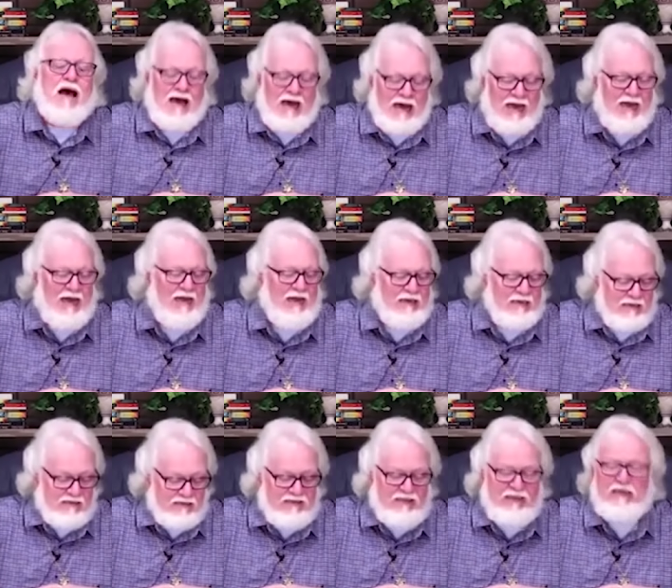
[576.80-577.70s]
I
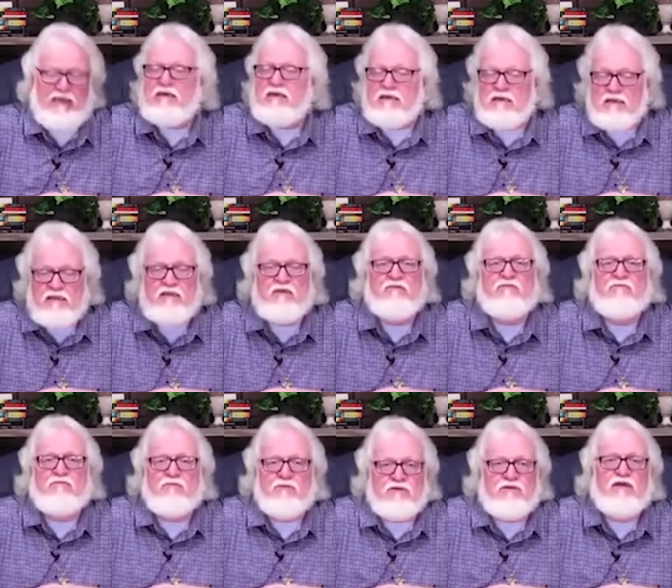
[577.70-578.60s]
can't live
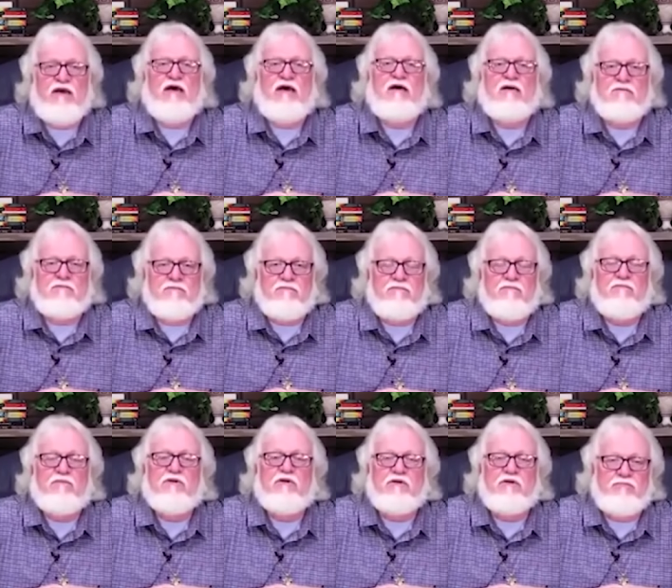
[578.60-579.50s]
without
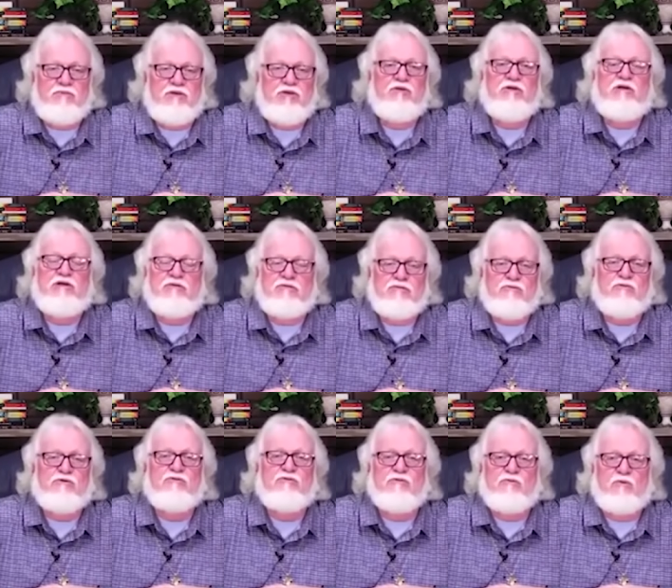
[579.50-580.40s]
communing
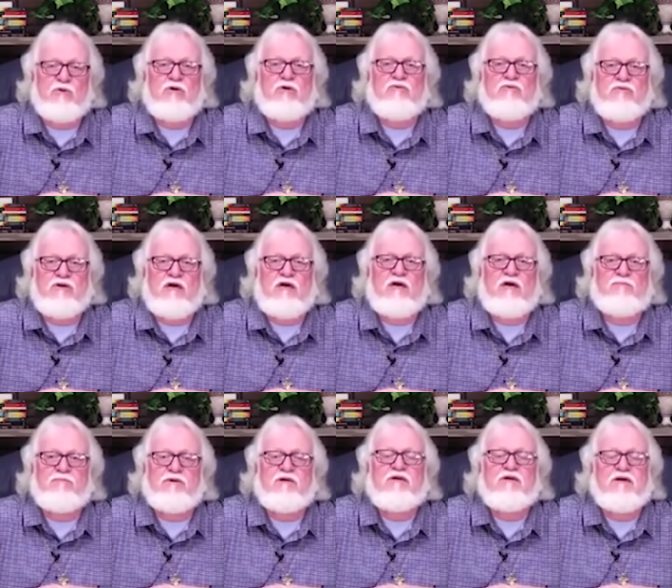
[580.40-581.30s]
through the Word of
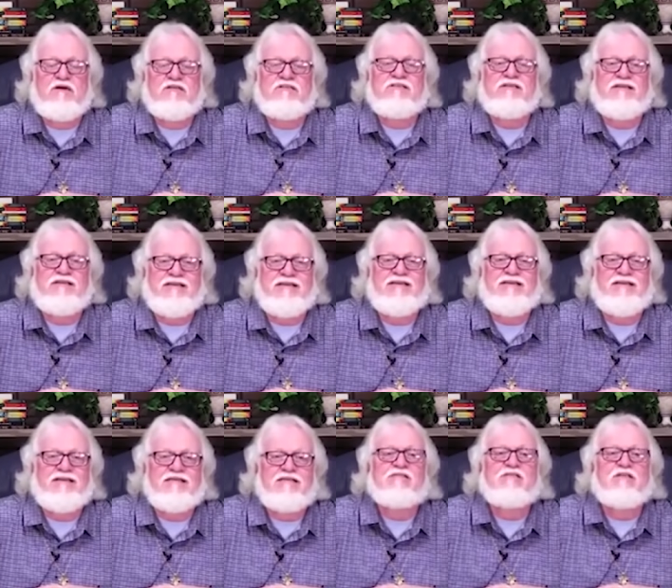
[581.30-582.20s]
God because it
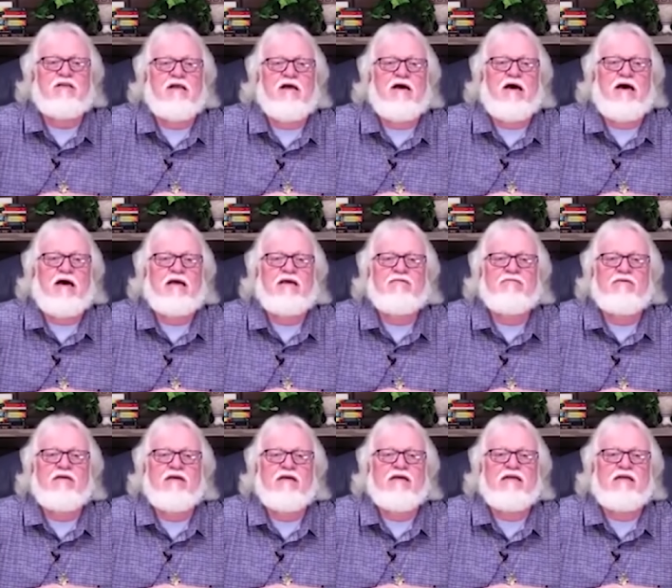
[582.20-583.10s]
is alive
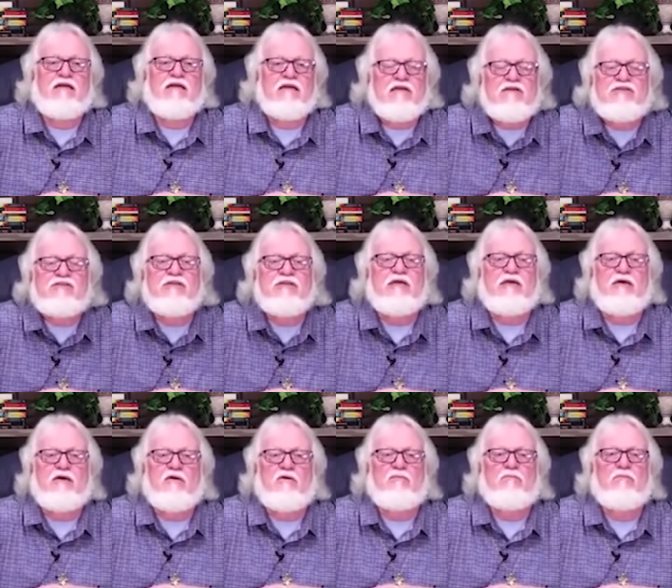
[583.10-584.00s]
and wow. it is
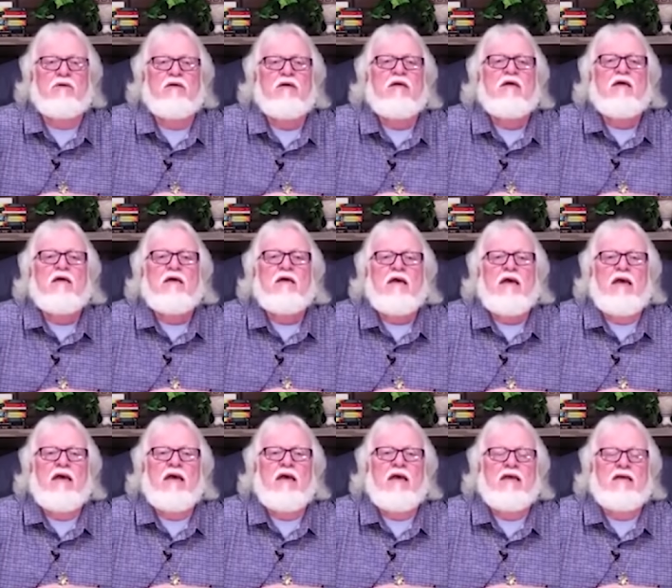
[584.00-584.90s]
Him
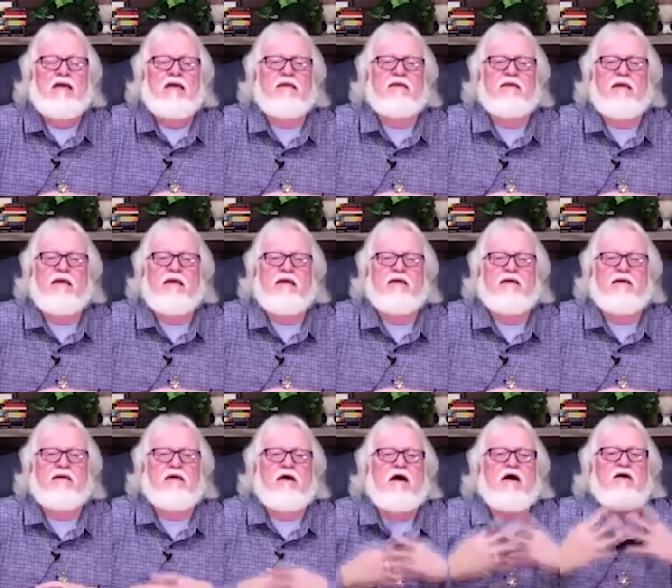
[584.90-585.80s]
and it,
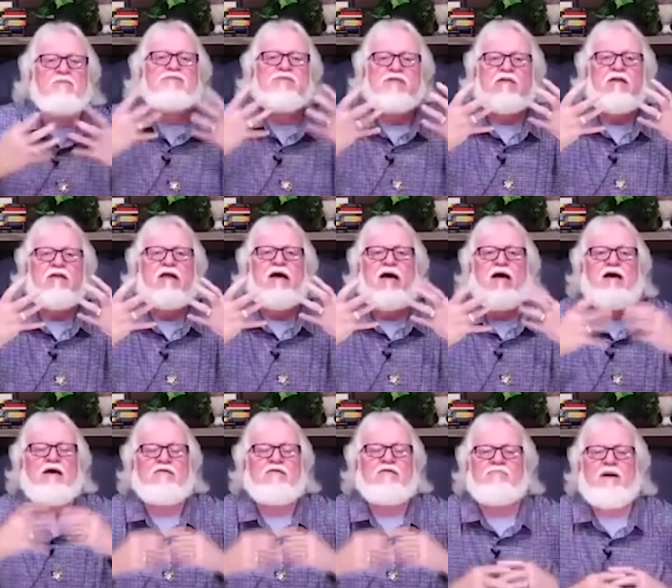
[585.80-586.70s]
it comes
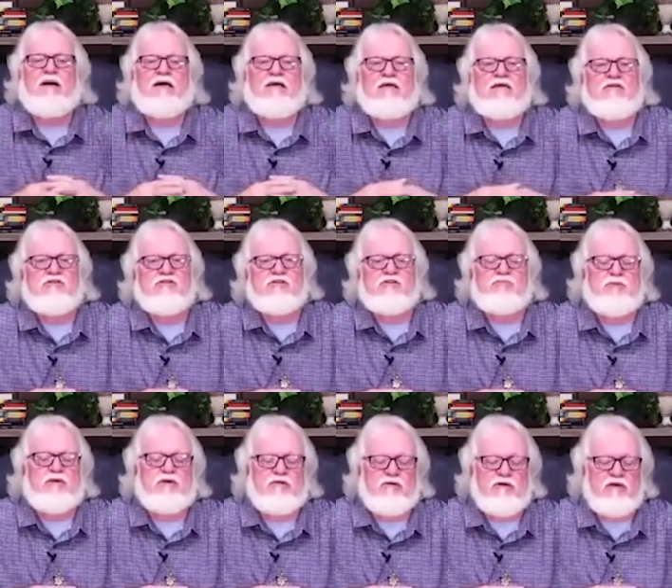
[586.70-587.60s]
alive by his
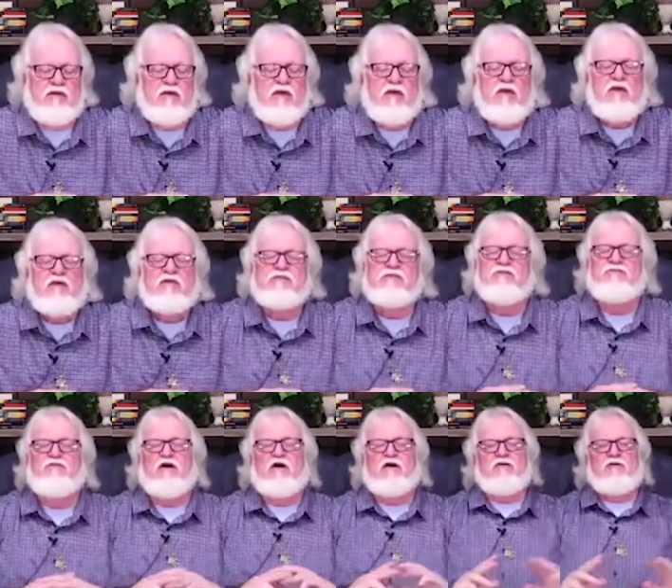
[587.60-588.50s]
spirit so
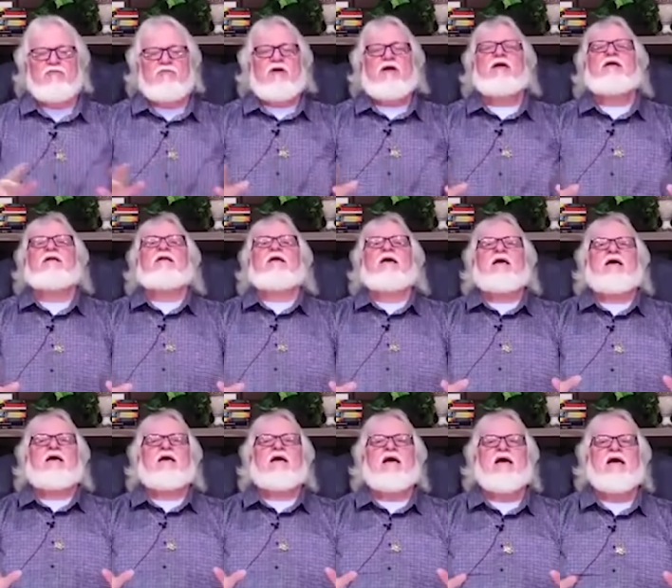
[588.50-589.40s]
father right now
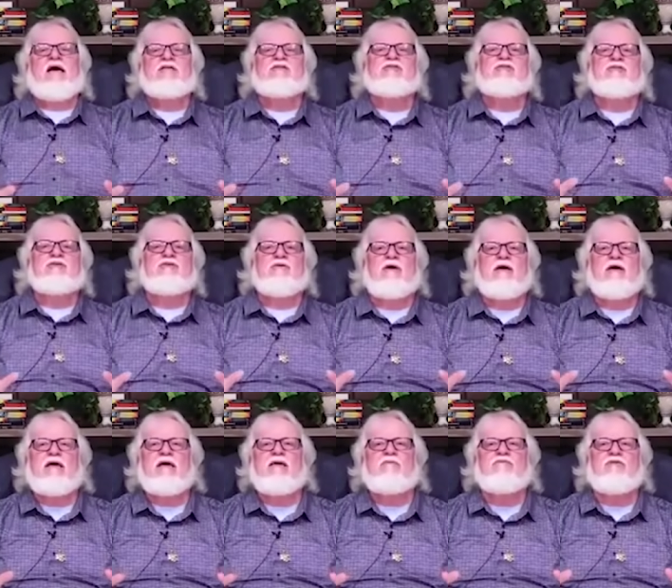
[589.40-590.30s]
i ask you
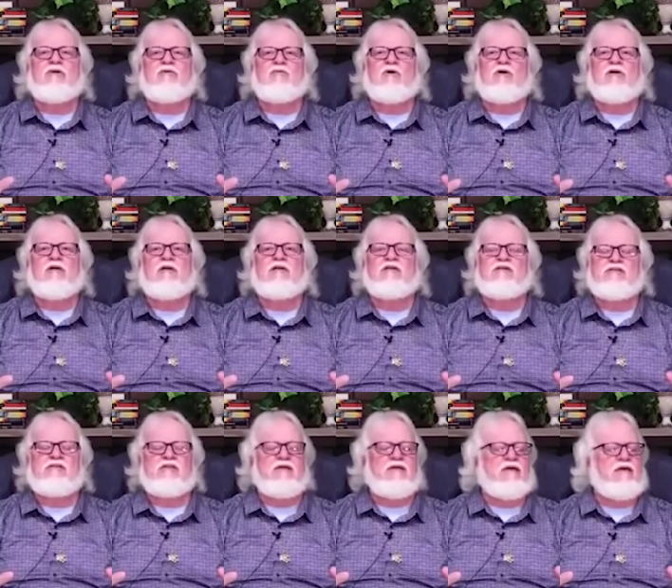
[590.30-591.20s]
everyone
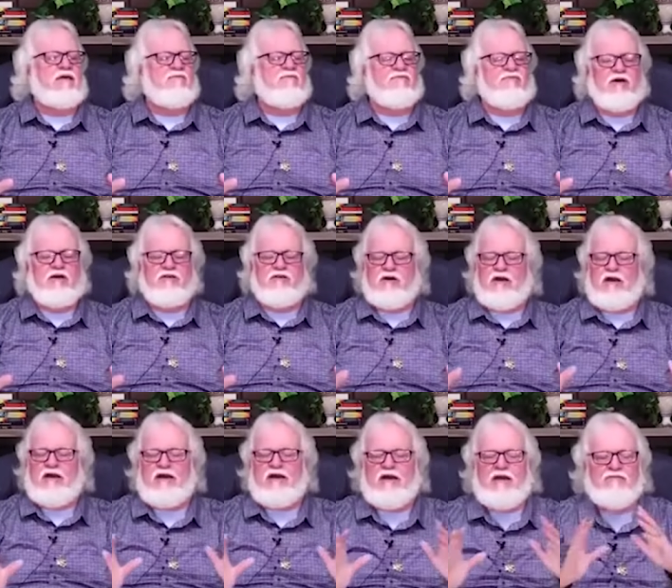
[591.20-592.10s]
listening and father
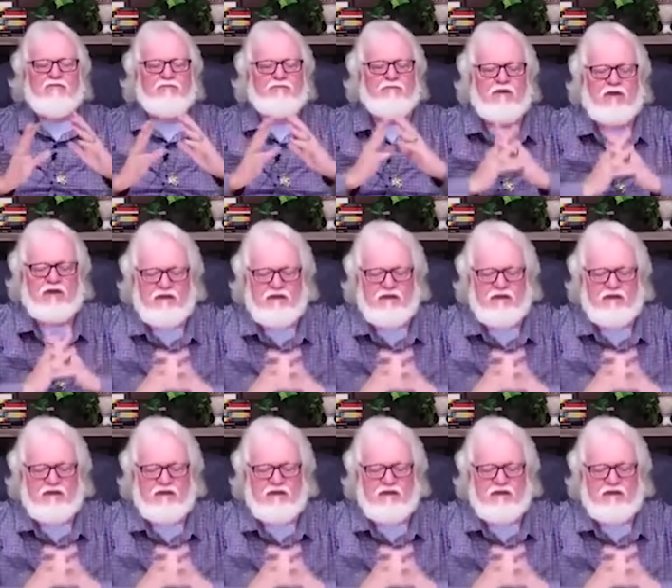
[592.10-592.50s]
i have a